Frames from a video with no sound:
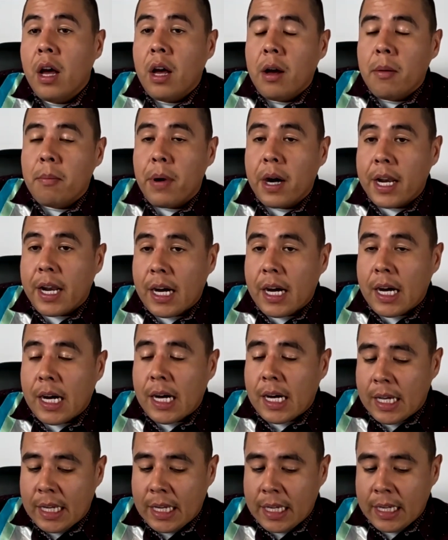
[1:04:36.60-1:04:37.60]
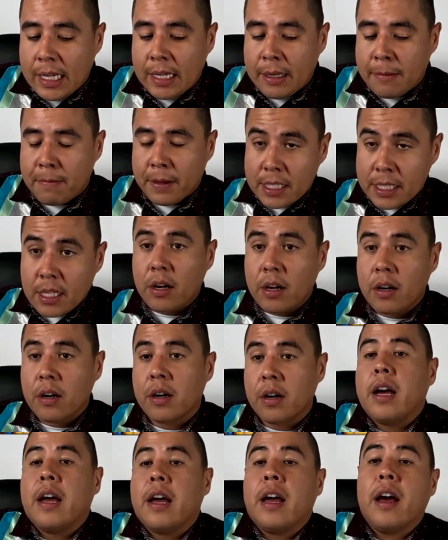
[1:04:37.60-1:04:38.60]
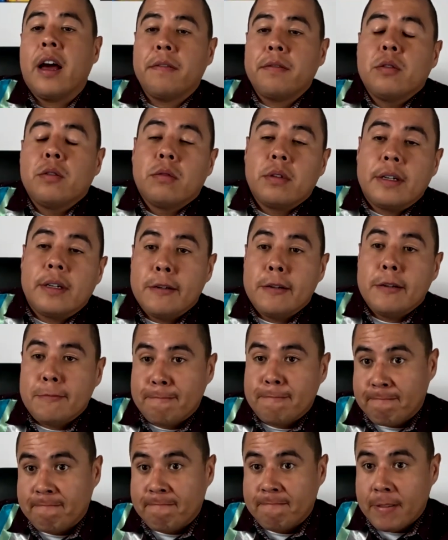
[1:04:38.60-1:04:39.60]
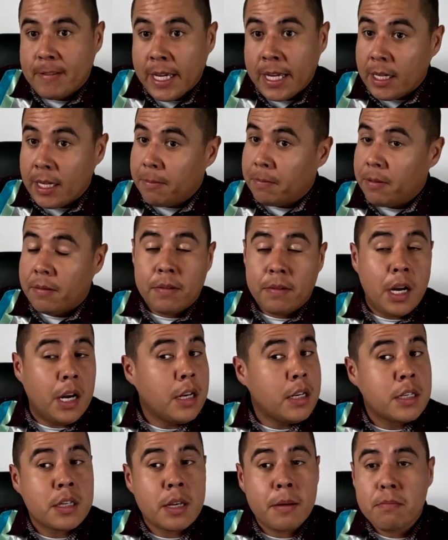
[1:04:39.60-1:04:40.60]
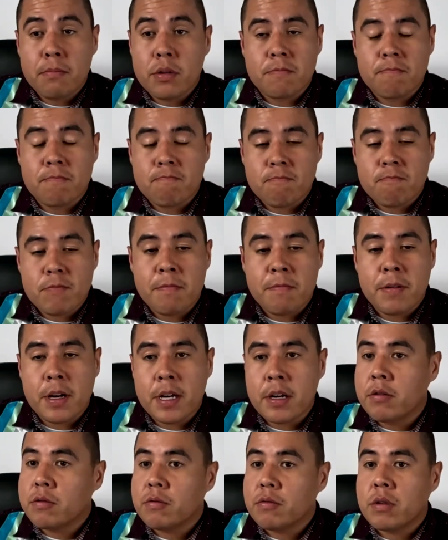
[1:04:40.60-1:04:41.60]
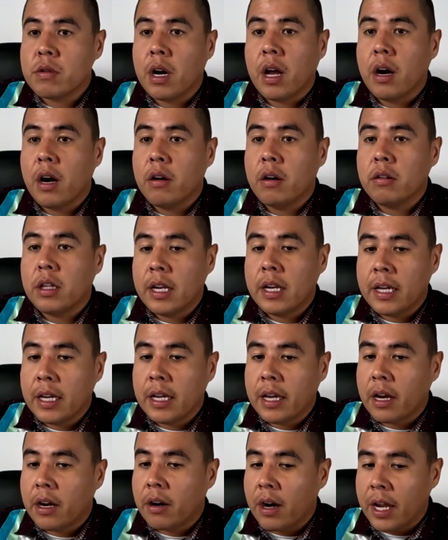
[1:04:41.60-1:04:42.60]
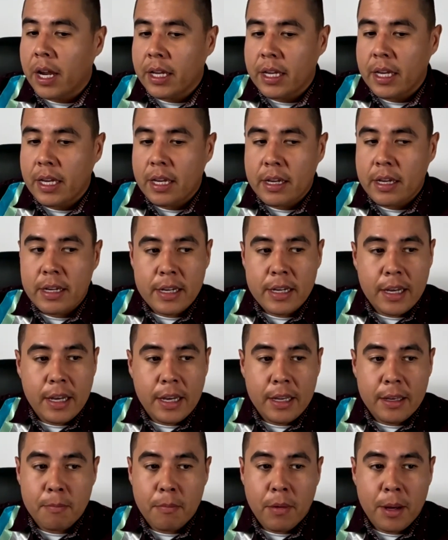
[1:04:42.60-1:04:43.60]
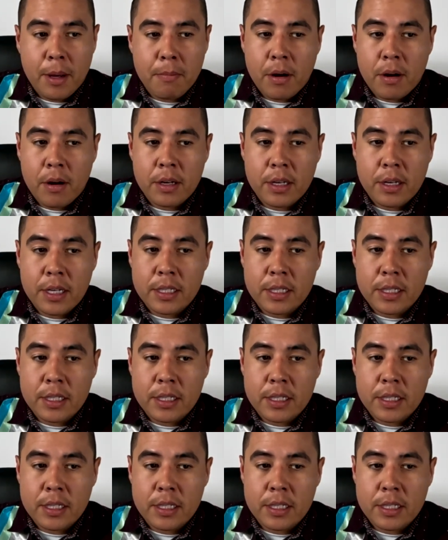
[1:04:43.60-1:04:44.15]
But physical, I have to work out. I keep it very simple. If I don't work out, then I get cranky and my back